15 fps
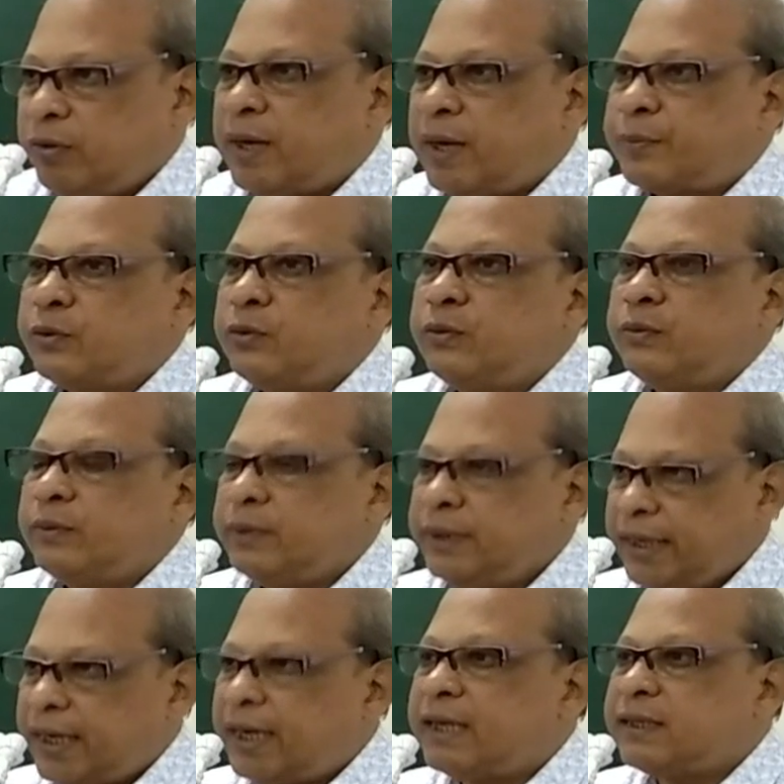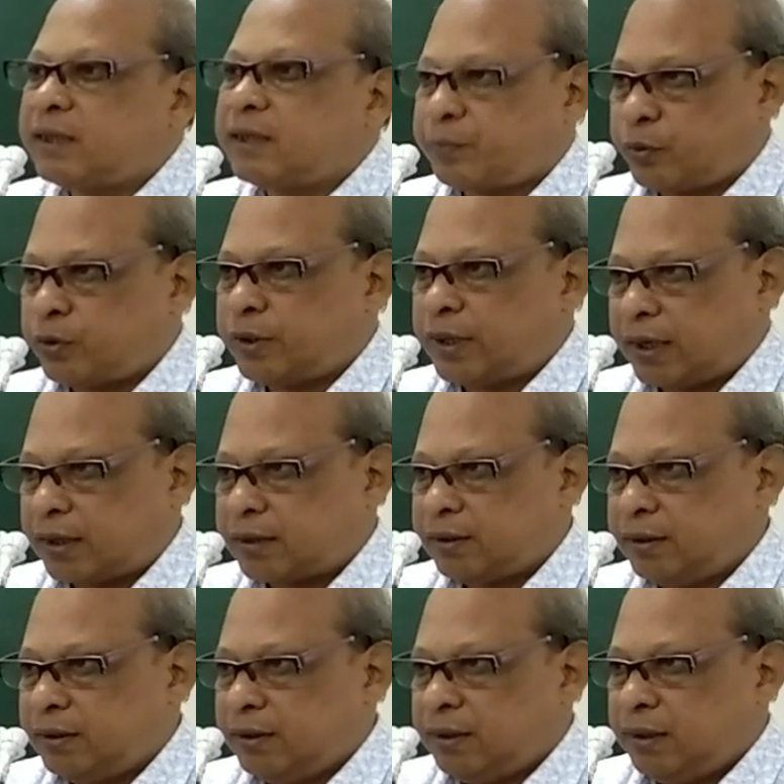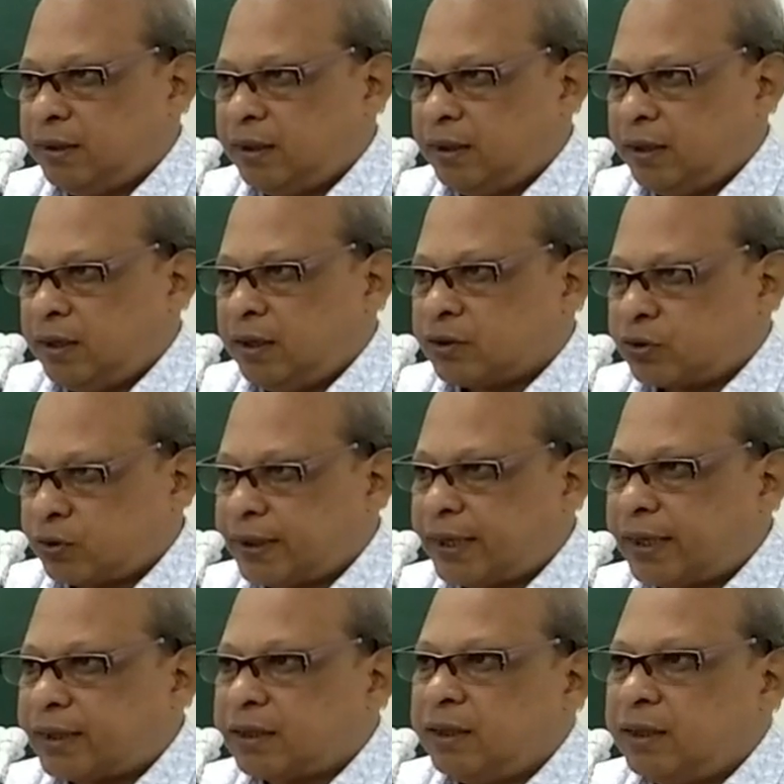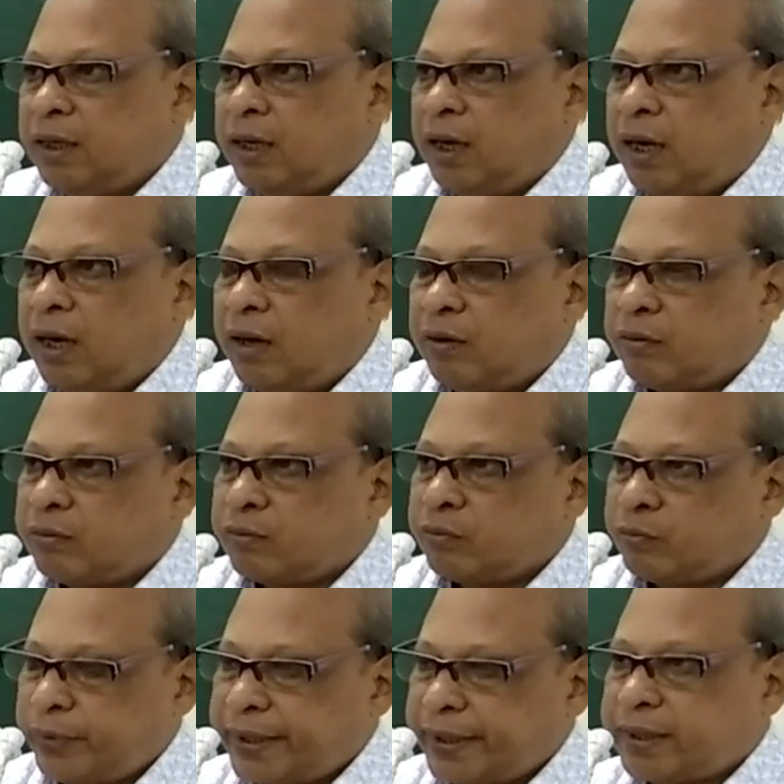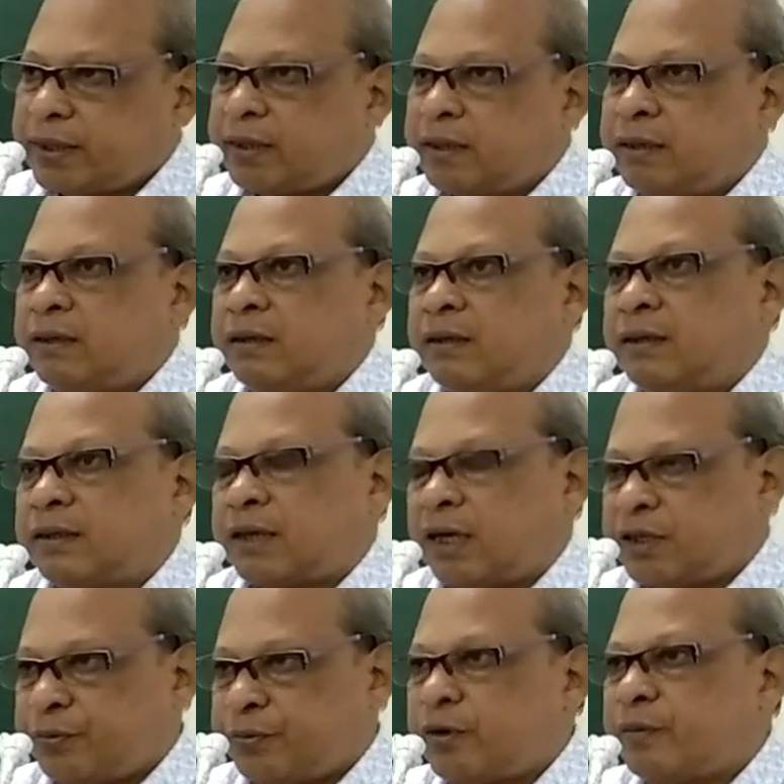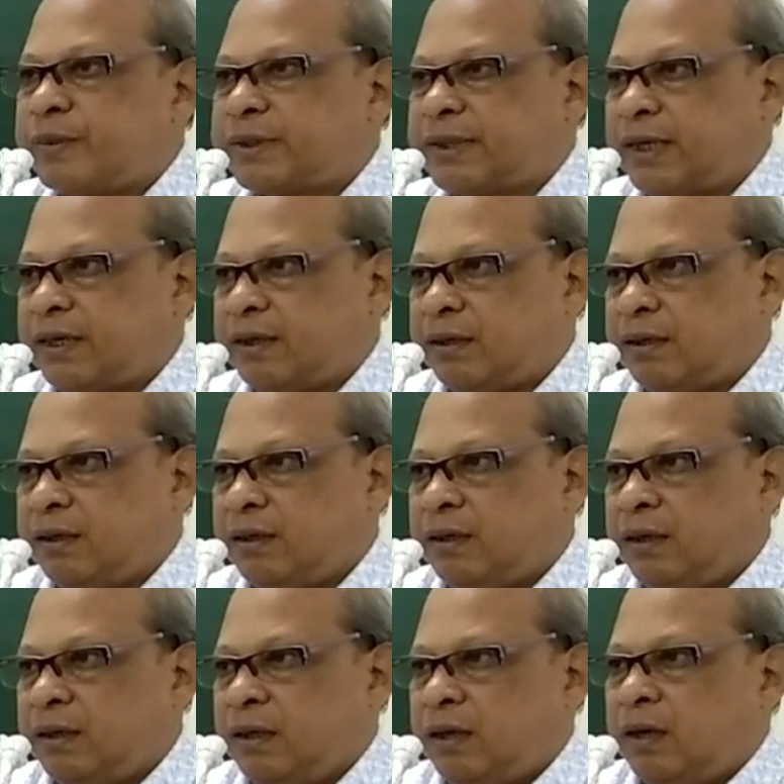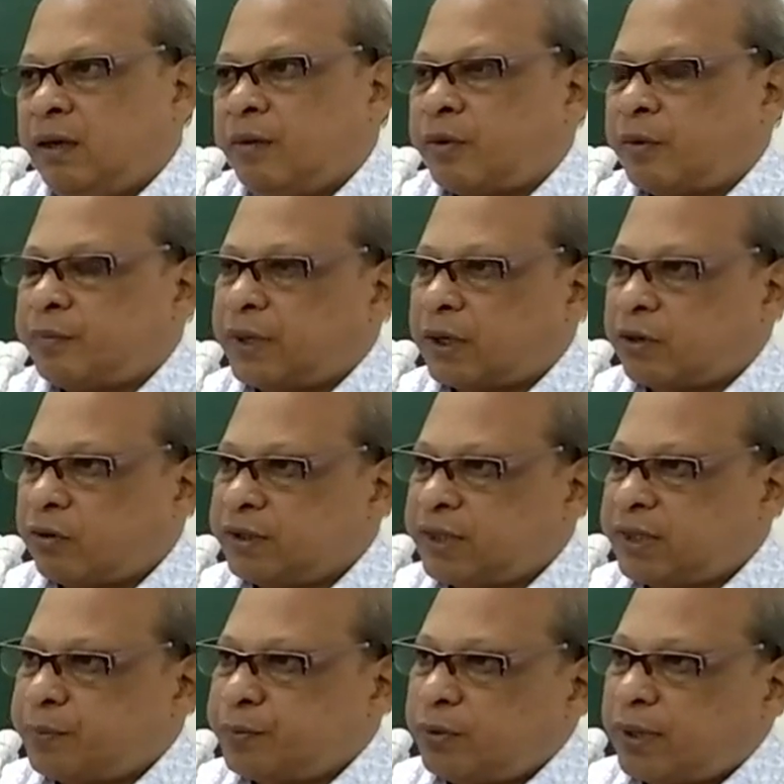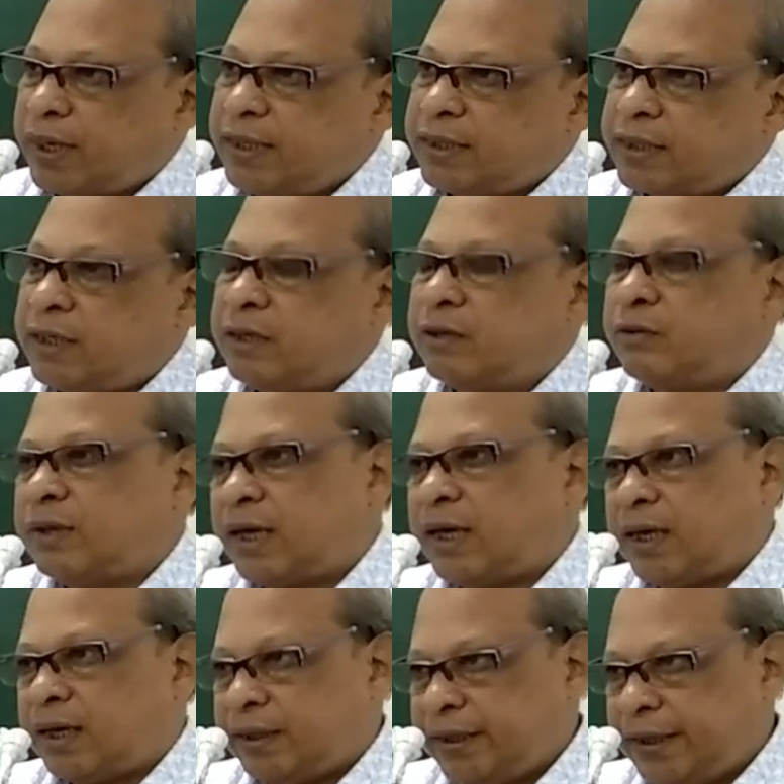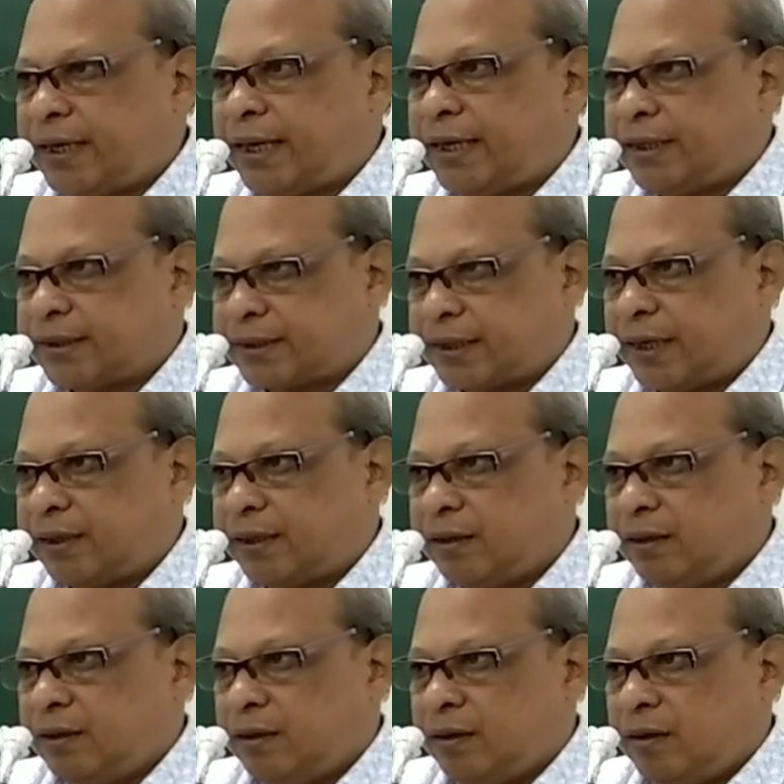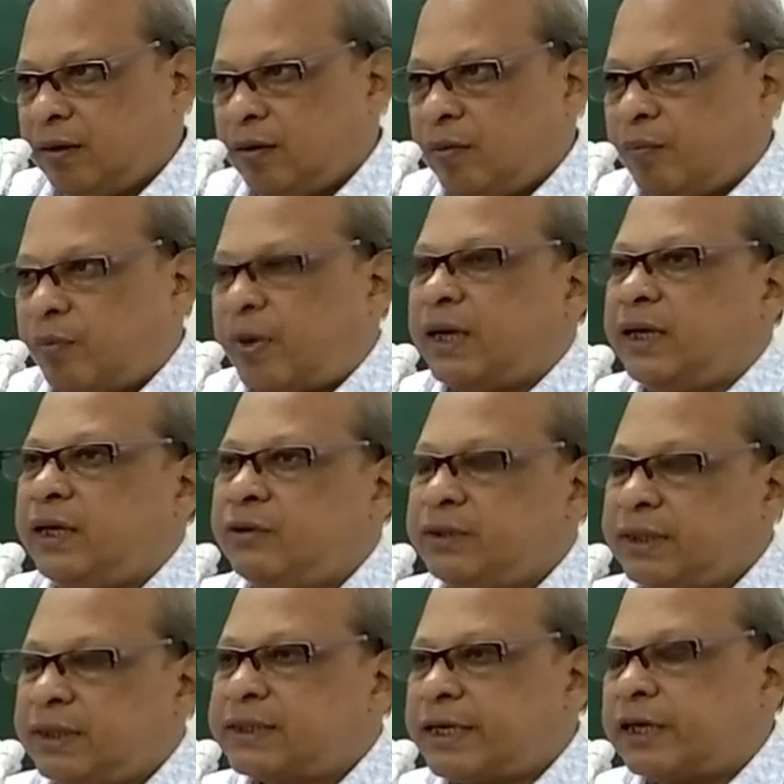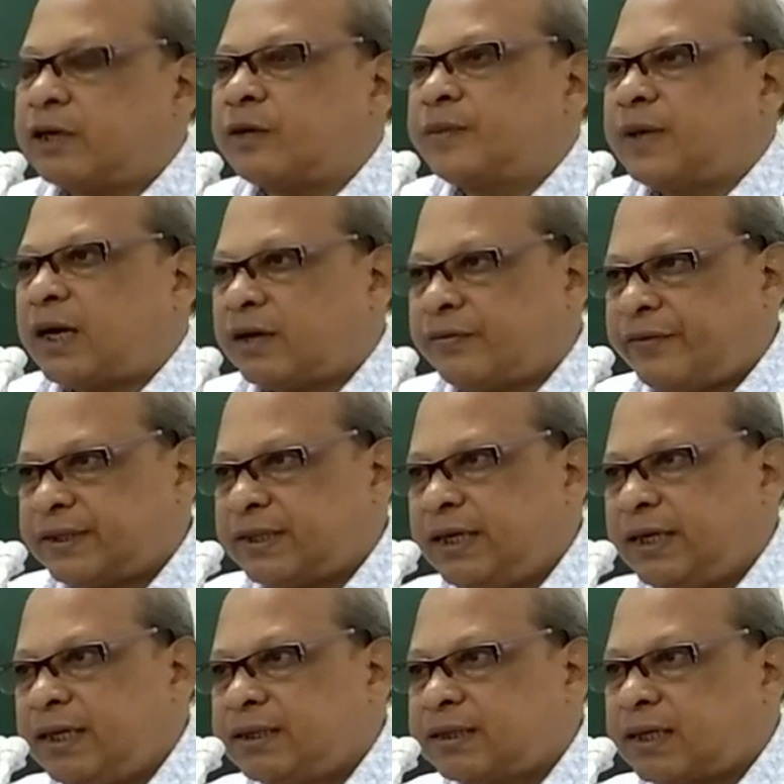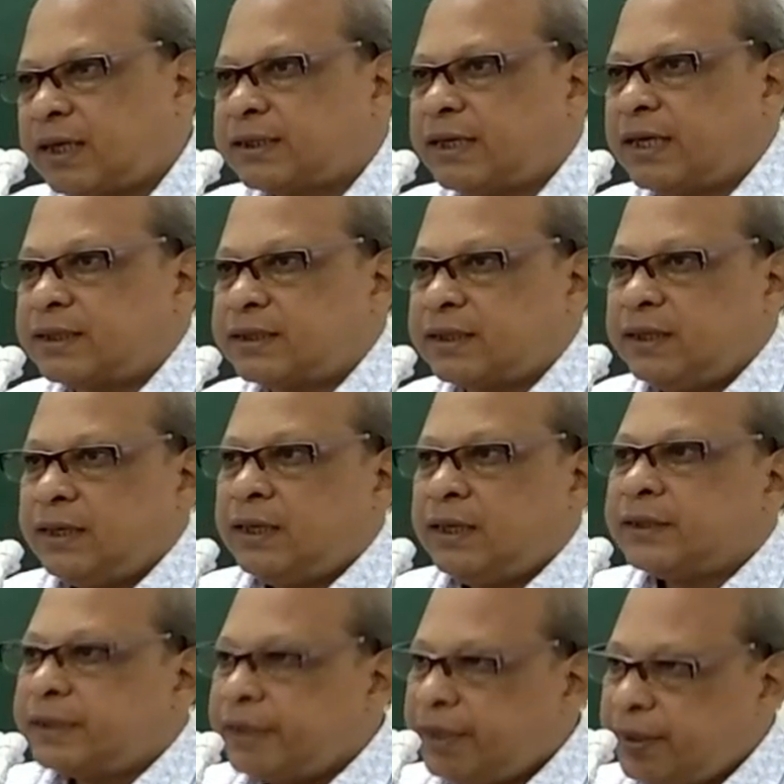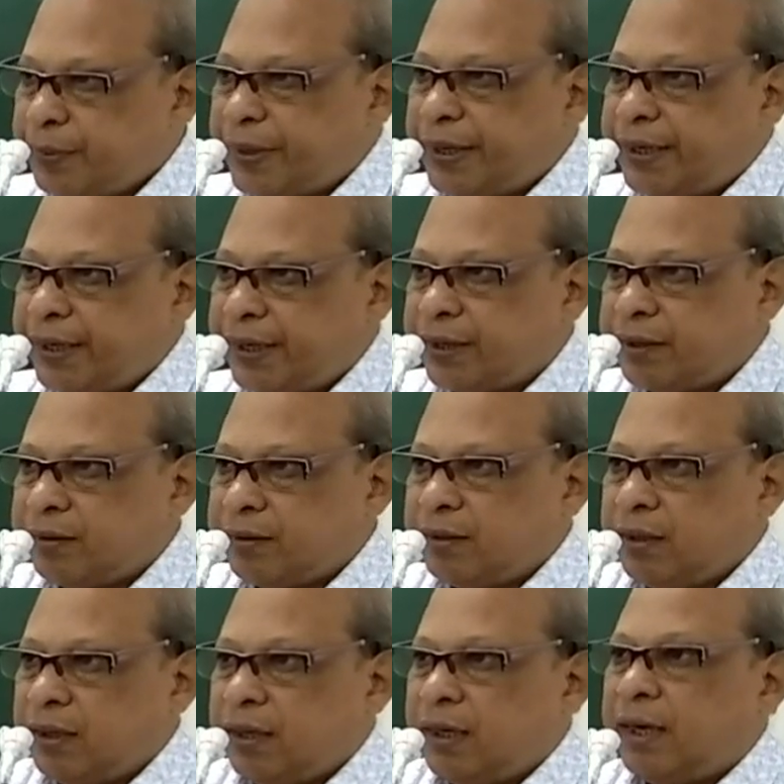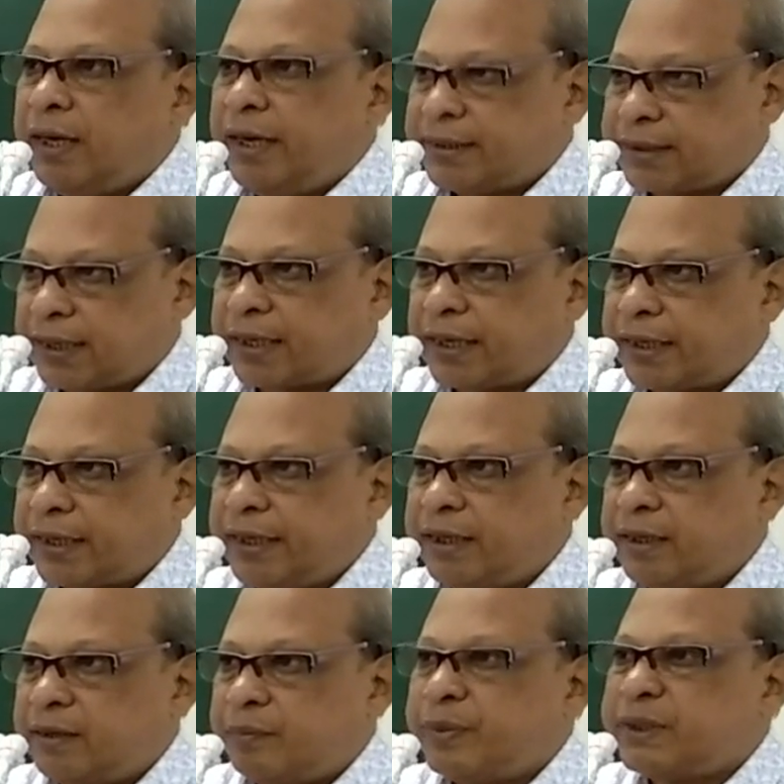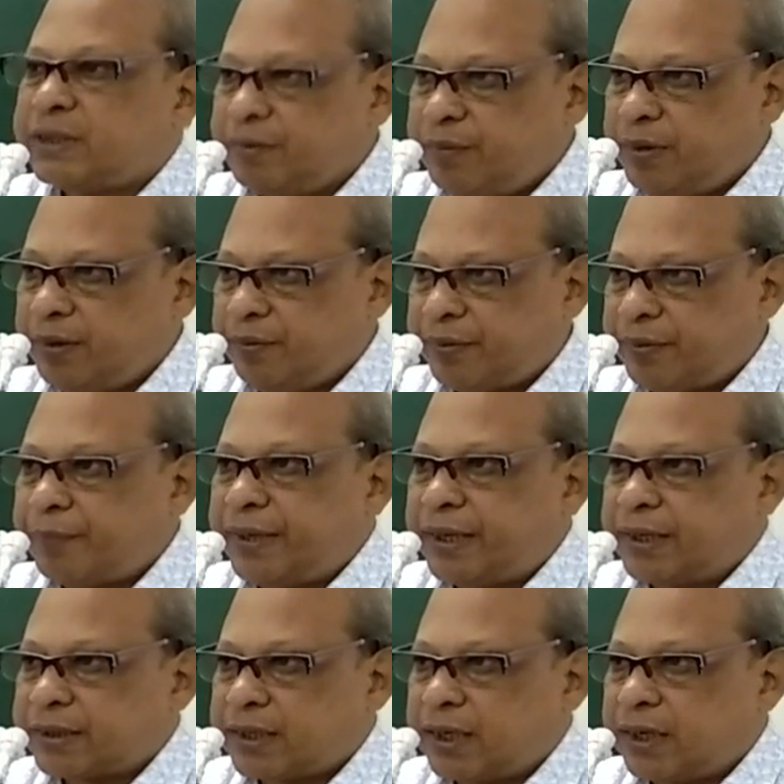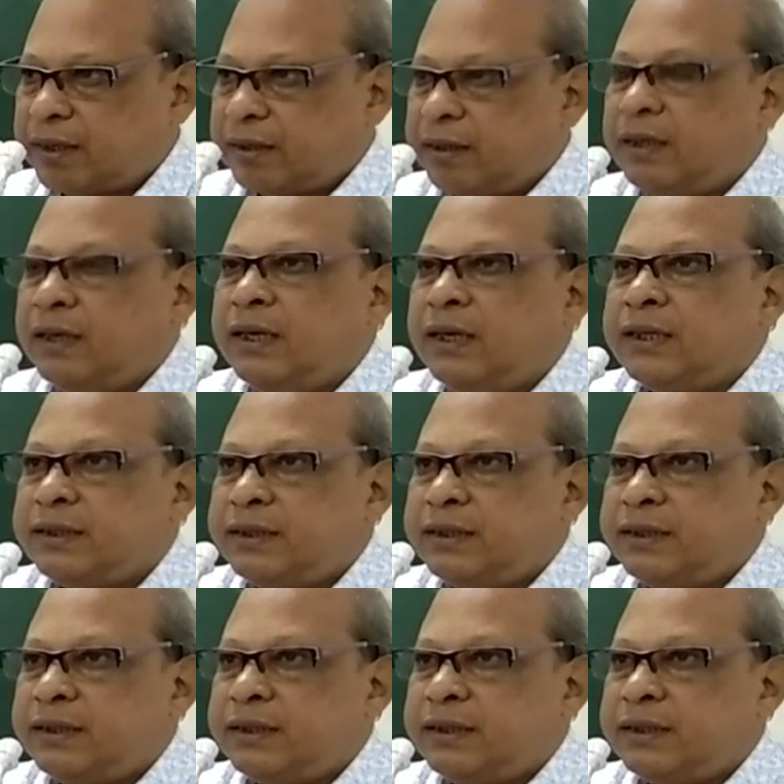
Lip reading: We have to realize the product so that quick transformation from the conceptualization to the realization by using state-of-the-art facilities such as 3D printing, laser cutting, PCB fabrication.